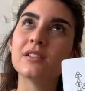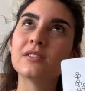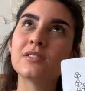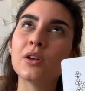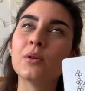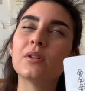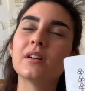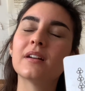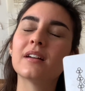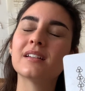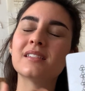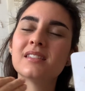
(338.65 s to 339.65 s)
so
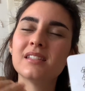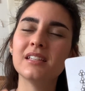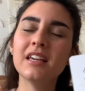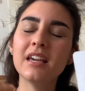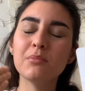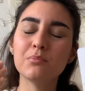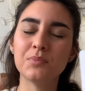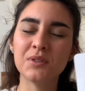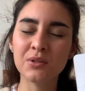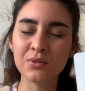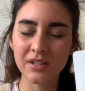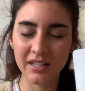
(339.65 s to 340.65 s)
seeing
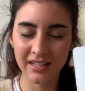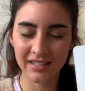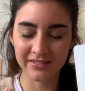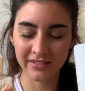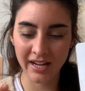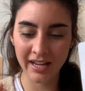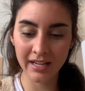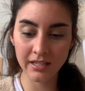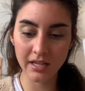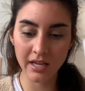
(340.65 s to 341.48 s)
beauty, right,